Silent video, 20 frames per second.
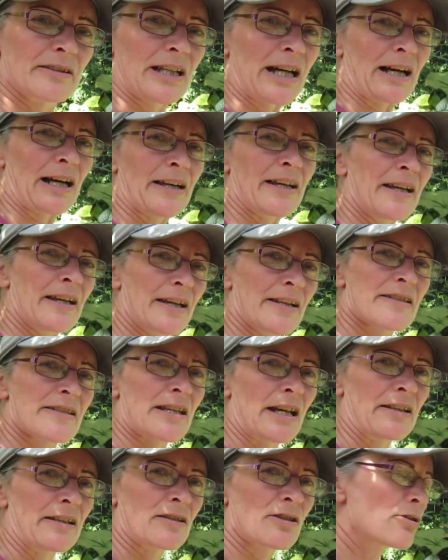that hates
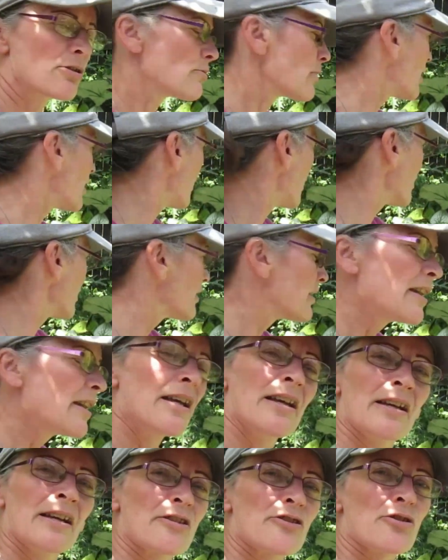getting too hot.
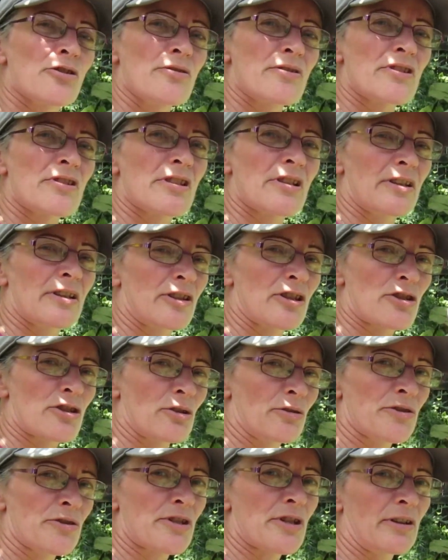As soon as the
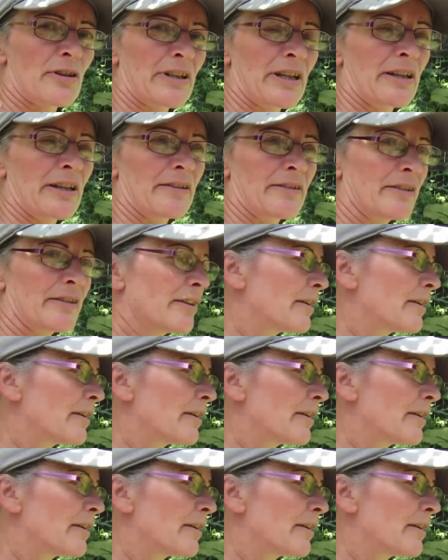sun's on it, and